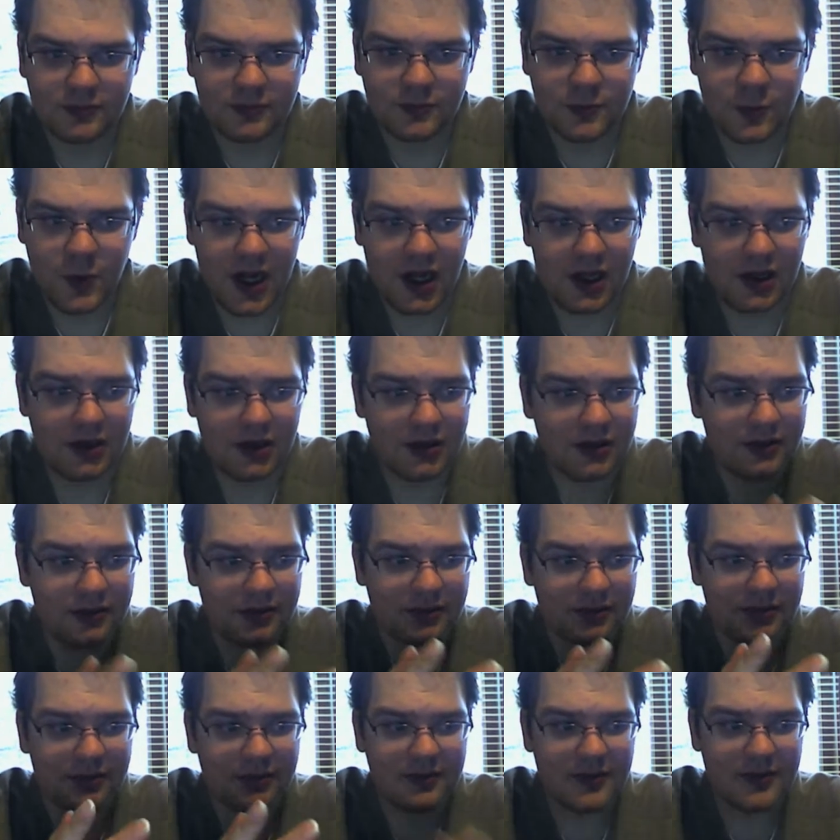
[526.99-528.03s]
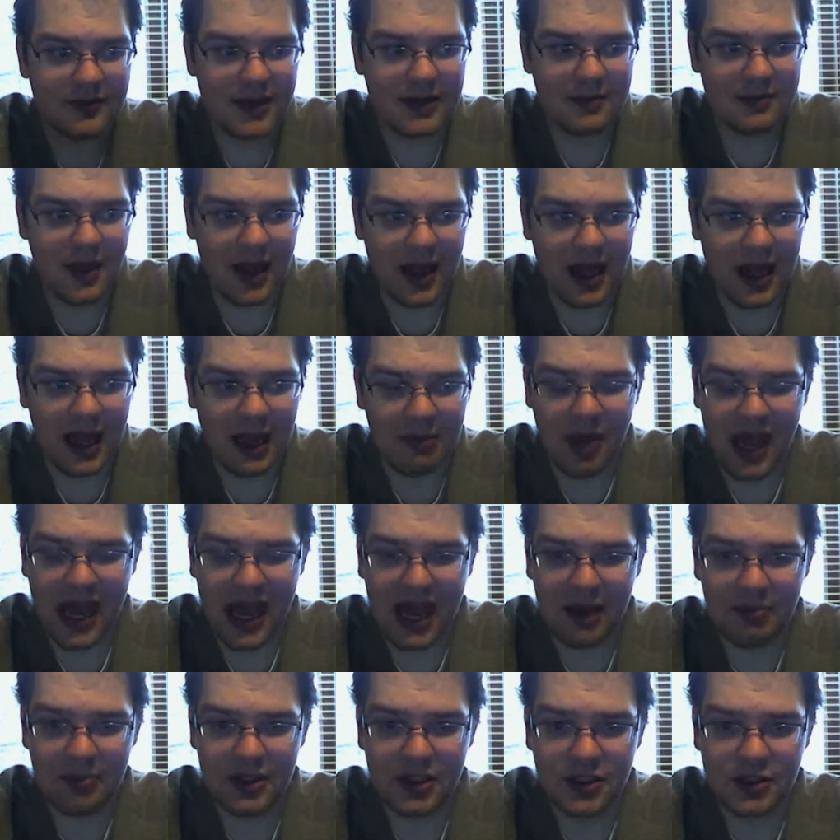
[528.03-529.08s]
Well, I'm
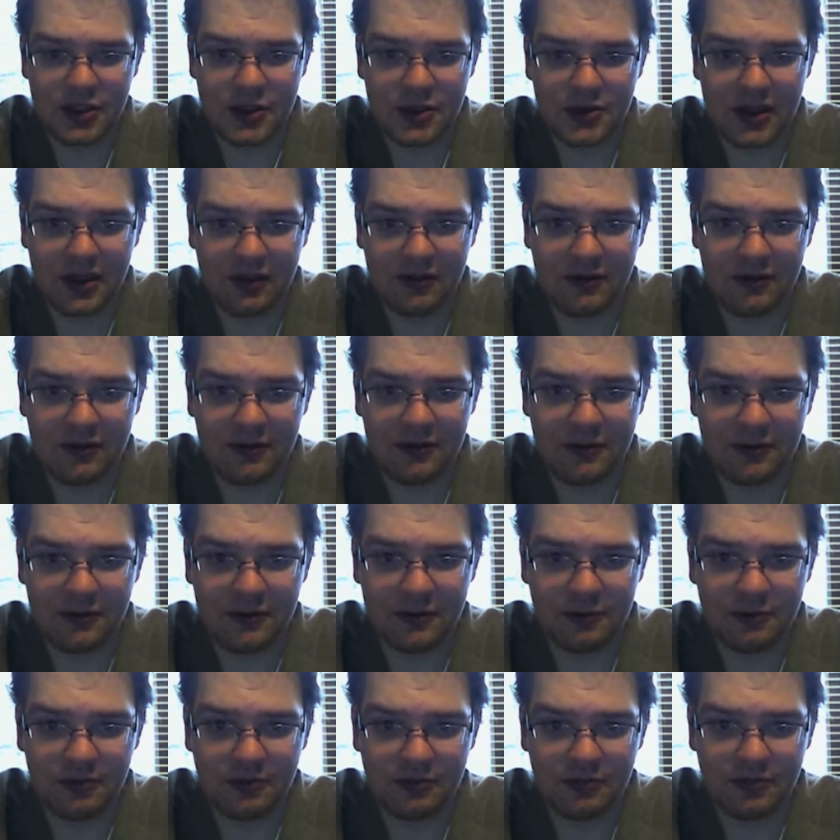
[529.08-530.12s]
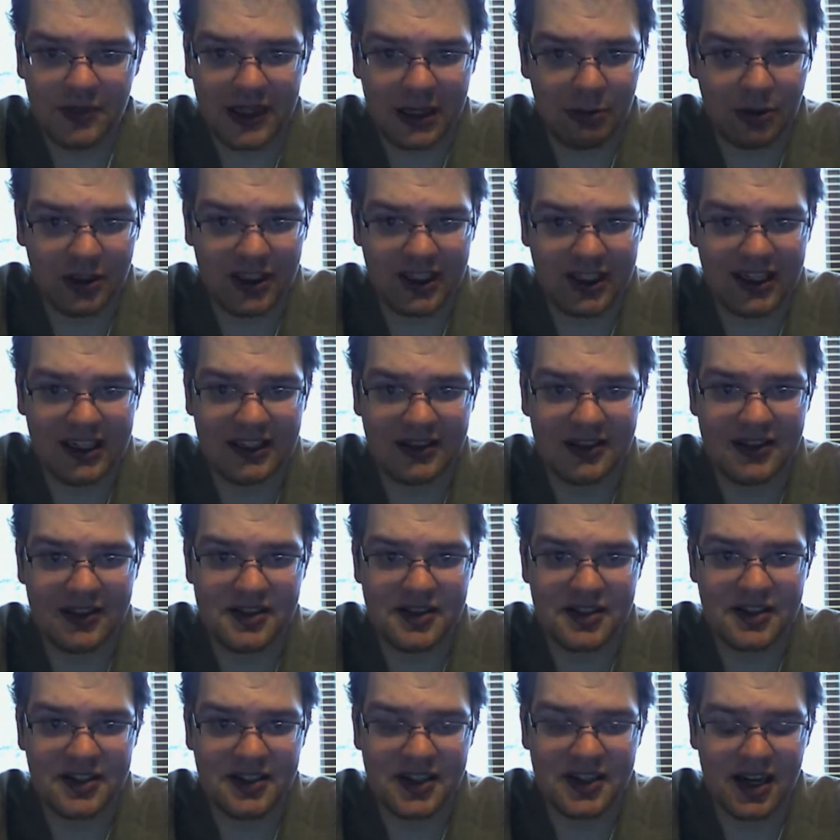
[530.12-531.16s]
happy to have been able to get
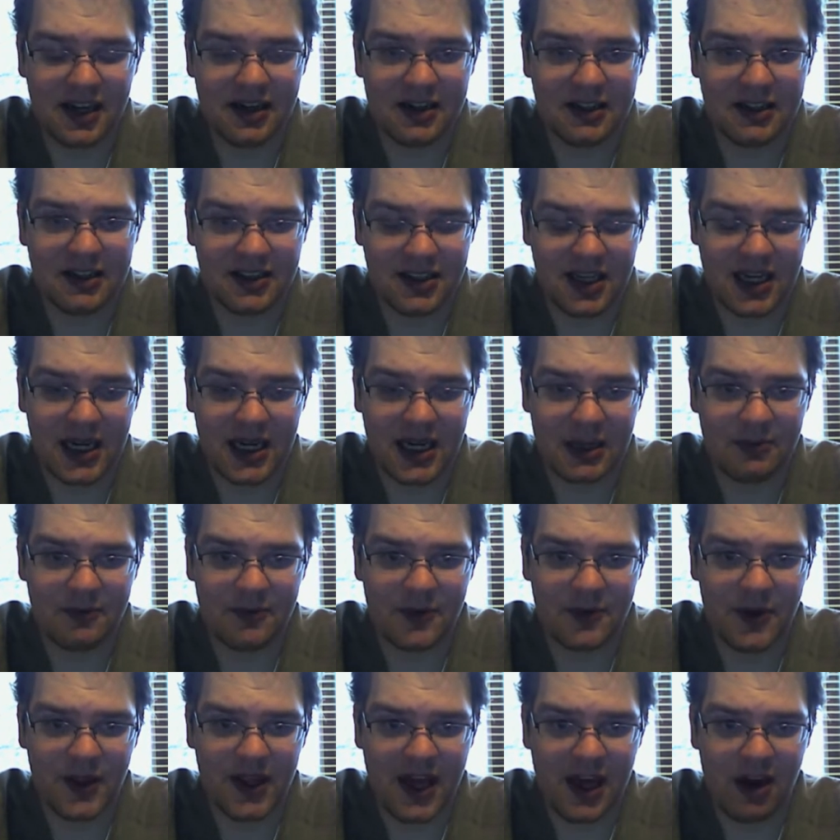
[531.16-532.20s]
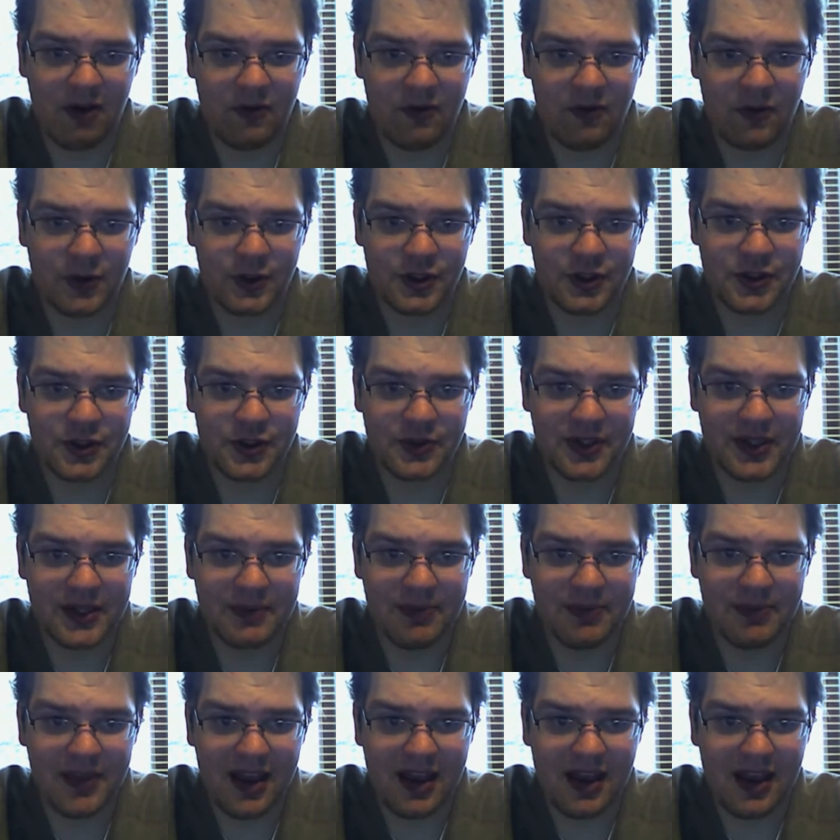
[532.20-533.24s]
this done in time for the anniversary.